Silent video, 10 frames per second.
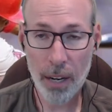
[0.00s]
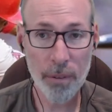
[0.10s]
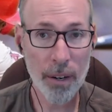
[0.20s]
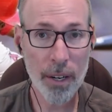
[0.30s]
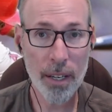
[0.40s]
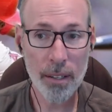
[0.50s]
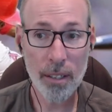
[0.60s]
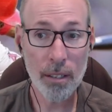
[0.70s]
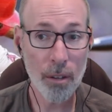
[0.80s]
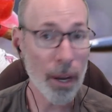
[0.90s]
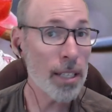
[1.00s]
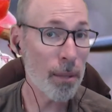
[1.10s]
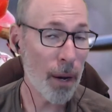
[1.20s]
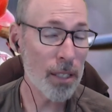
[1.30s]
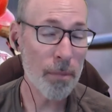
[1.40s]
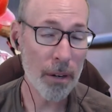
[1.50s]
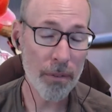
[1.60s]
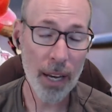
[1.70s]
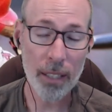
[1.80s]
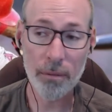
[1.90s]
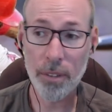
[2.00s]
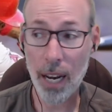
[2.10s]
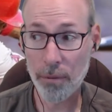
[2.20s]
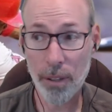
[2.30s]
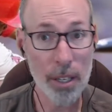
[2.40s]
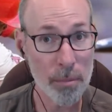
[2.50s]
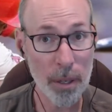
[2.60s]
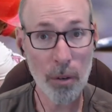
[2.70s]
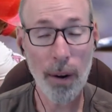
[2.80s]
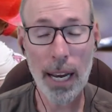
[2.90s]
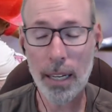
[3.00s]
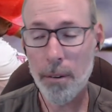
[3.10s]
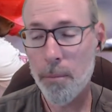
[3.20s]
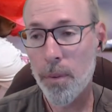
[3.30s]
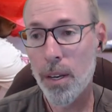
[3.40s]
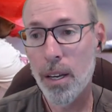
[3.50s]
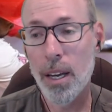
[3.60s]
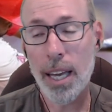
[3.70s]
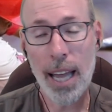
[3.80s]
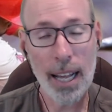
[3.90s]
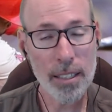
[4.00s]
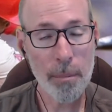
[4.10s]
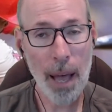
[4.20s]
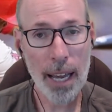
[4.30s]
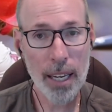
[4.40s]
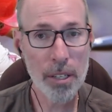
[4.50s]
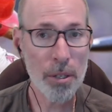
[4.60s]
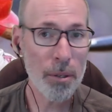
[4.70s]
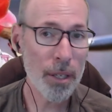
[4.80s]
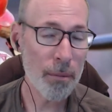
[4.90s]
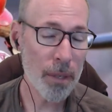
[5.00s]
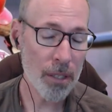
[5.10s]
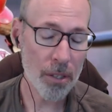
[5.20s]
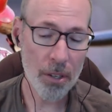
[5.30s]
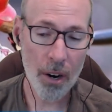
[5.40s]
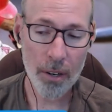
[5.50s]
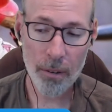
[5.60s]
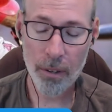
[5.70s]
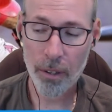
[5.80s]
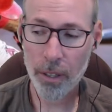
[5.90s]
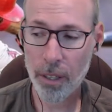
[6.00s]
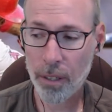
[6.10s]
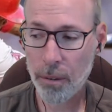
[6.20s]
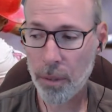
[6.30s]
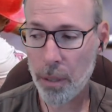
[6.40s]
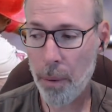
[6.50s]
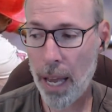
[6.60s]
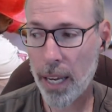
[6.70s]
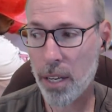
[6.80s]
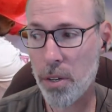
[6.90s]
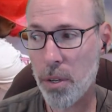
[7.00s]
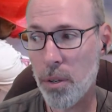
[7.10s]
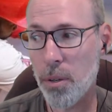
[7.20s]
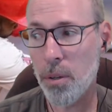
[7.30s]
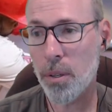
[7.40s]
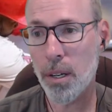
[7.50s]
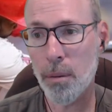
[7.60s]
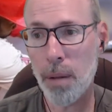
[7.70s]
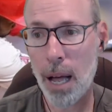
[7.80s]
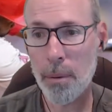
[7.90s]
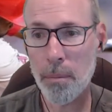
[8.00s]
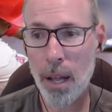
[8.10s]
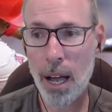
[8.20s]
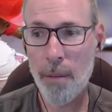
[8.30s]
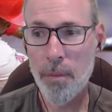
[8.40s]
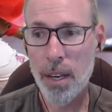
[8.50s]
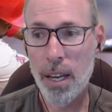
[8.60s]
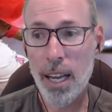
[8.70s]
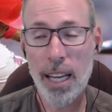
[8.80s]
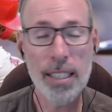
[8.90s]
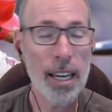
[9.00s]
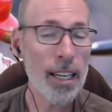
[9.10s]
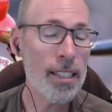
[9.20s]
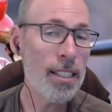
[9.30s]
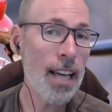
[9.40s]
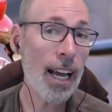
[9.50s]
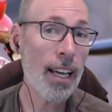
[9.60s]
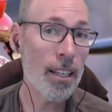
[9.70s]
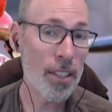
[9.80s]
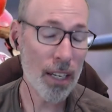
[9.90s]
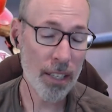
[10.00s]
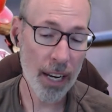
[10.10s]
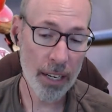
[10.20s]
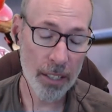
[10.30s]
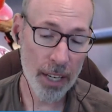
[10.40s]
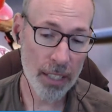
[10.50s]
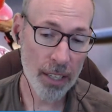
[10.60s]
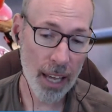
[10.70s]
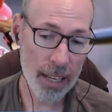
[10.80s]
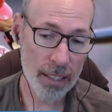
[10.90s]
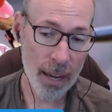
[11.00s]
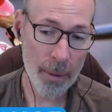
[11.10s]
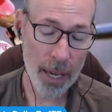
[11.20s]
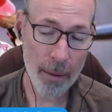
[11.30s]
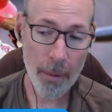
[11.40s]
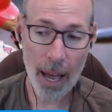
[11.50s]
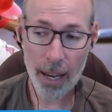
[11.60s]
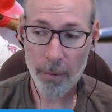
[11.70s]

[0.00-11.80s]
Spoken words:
Flaherty, though Casey Mize has been effective, Jack Flaherty has been great. He has the back issue. He missed the start earlier with the back issue, blah, blah, blah. He's getting a second injection. He had an injection last time and came back.